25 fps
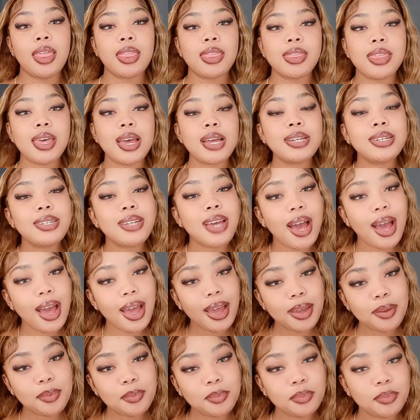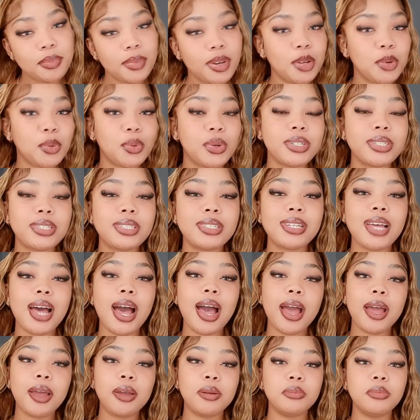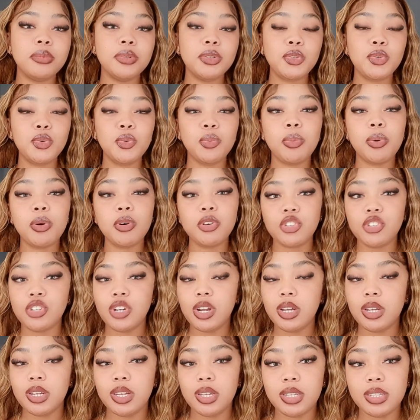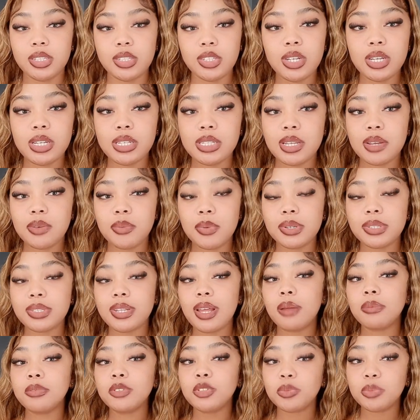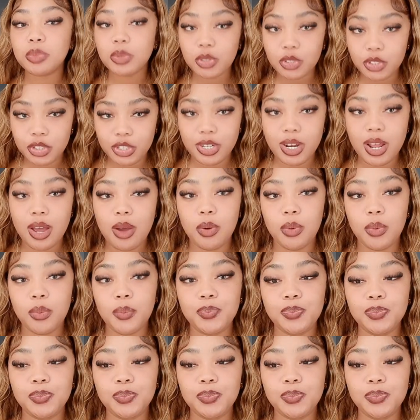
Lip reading: That time, it was time to push. It was time to push now.